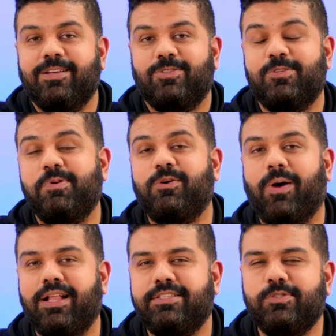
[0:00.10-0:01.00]
So it's been a
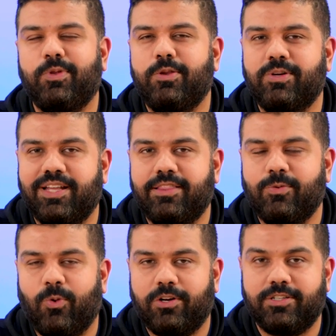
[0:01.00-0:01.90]
while since we looked at the
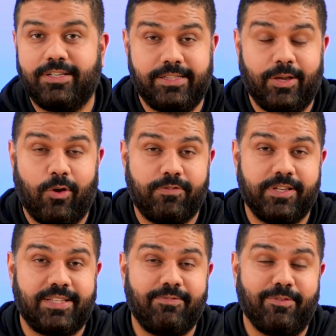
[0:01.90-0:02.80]
water in the
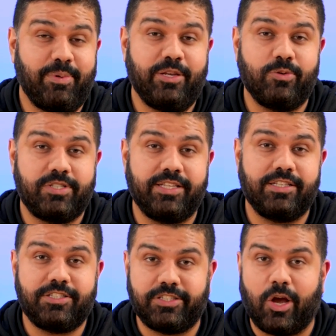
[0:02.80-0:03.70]
office, and we've been using the
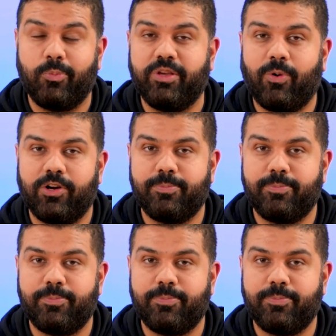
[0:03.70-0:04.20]
Xiaomi water